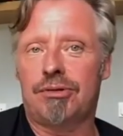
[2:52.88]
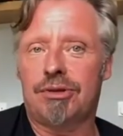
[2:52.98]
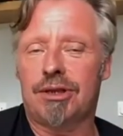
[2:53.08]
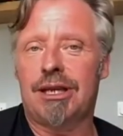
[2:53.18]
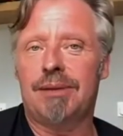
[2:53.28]

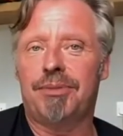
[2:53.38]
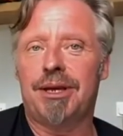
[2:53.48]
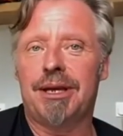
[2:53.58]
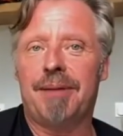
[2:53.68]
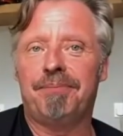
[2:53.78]
keep
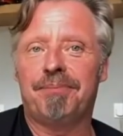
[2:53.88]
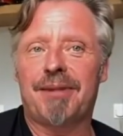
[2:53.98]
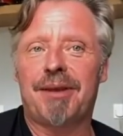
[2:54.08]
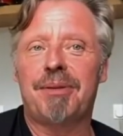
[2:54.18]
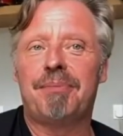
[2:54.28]

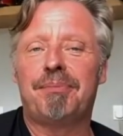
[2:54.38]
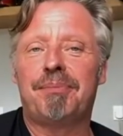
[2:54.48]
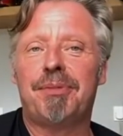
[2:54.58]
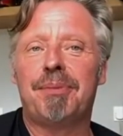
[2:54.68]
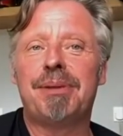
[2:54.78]
the
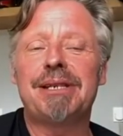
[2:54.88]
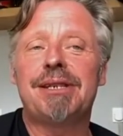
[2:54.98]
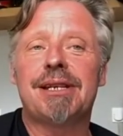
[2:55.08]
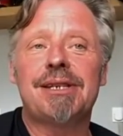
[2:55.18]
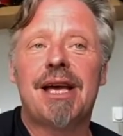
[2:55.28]

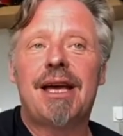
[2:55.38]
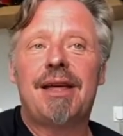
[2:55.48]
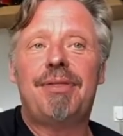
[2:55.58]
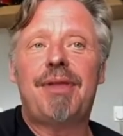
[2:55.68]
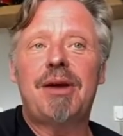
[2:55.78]
business,
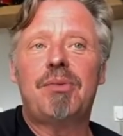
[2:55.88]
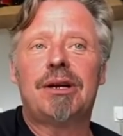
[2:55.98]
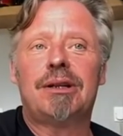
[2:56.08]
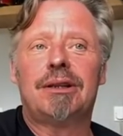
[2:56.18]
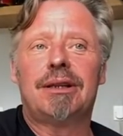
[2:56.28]
they
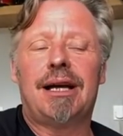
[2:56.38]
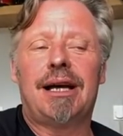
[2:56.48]
will